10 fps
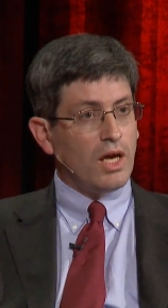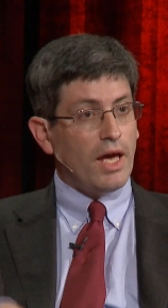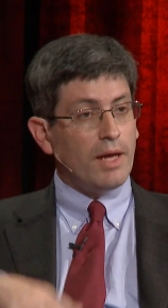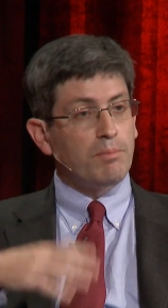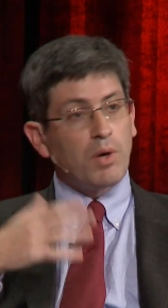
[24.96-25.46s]

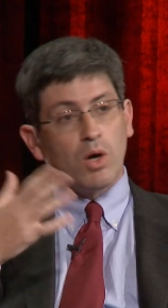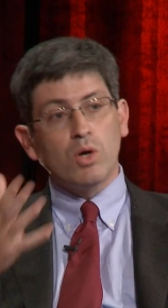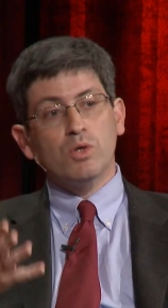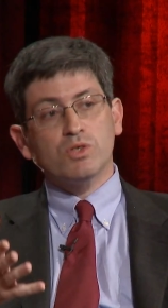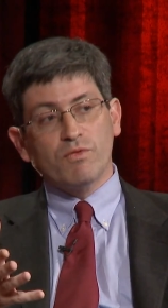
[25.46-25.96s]
and
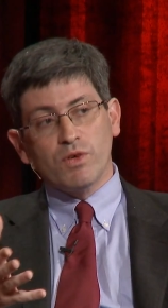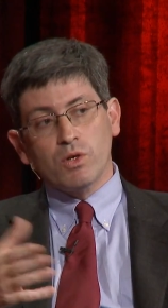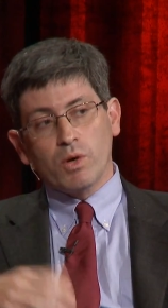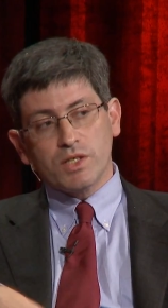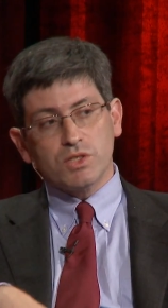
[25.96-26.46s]
posed a few
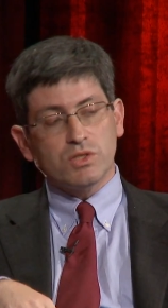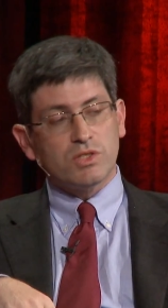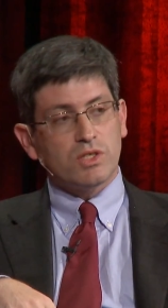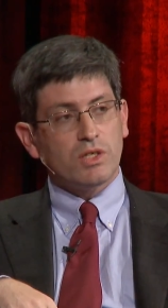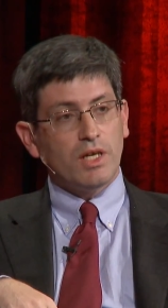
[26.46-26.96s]

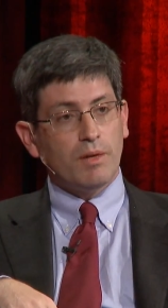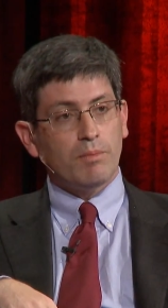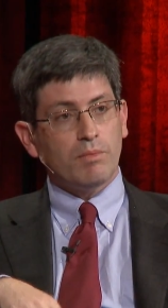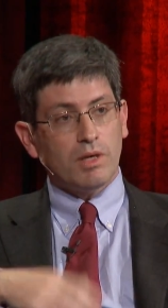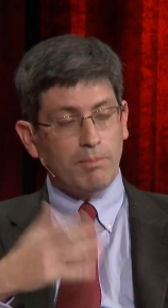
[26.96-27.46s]
questions to
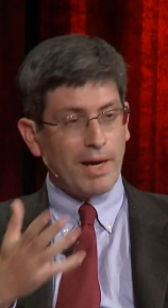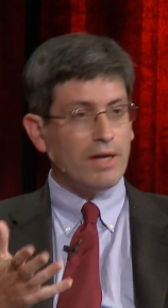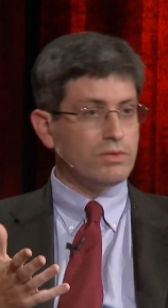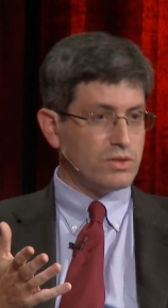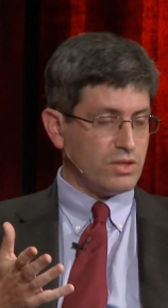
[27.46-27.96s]
him
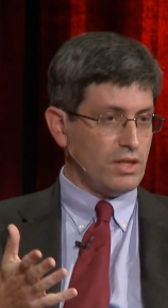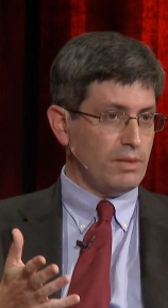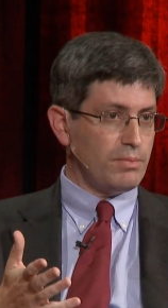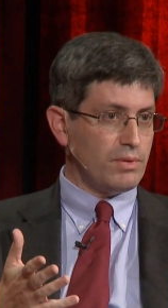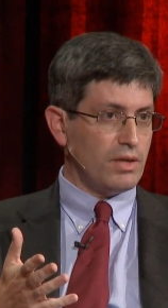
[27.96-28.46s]
about
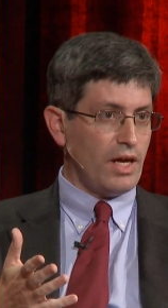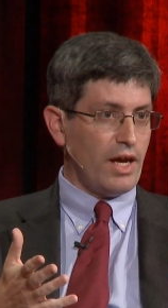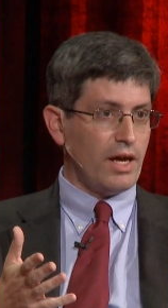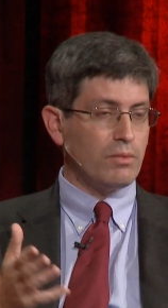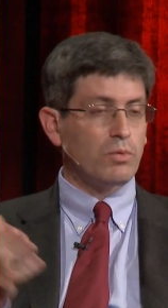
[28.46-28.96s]
sleep.
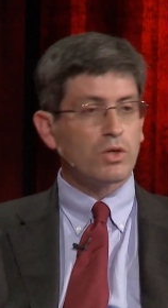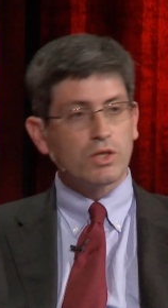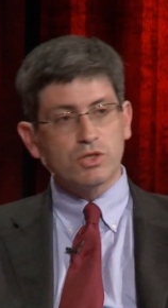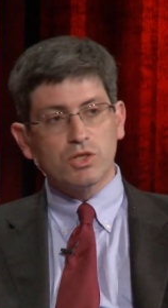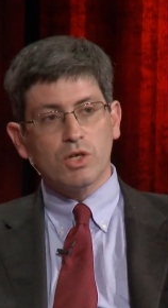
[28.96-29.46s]
And we're
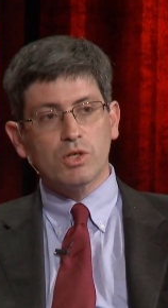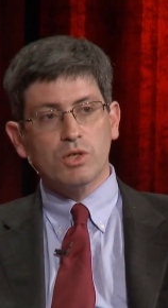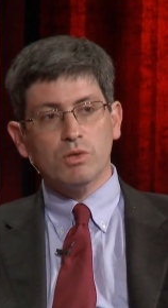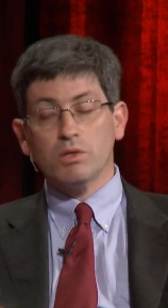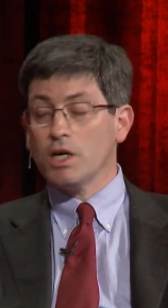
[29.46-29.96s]
going to show
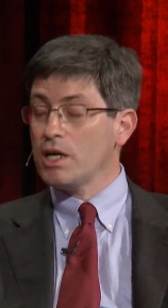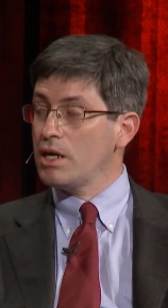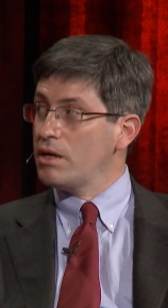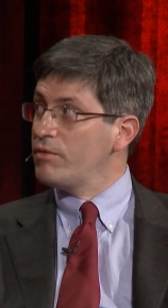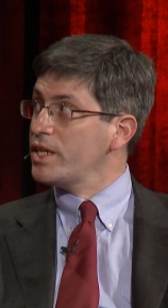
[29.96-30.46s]
you
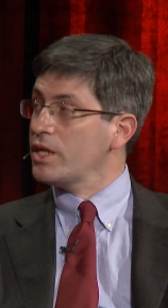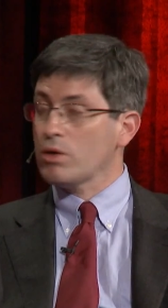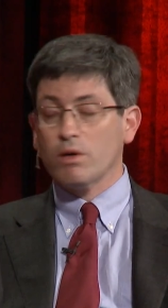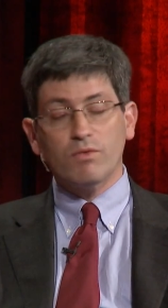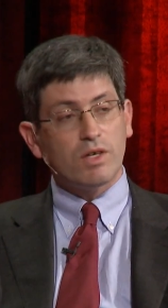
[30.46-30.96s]
uh, a
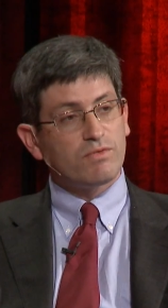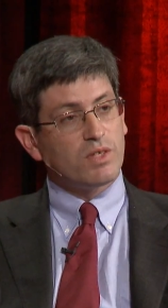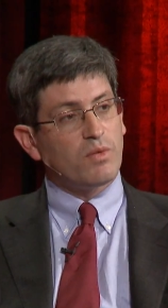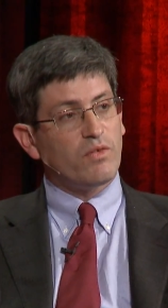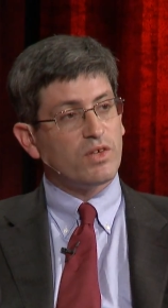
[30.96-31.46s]
video of
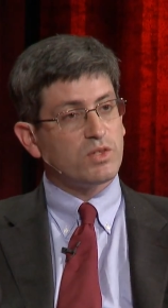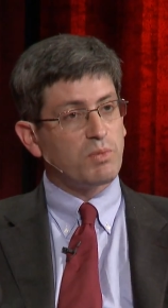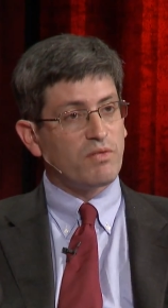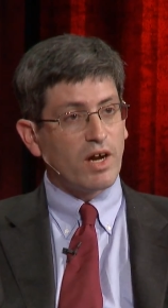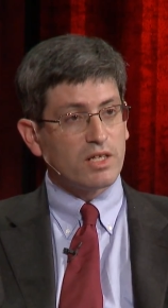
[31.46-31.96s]
some of his
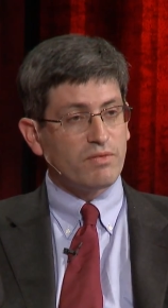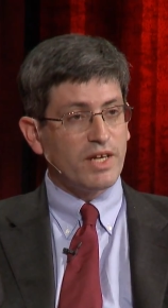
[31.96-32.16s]
provocative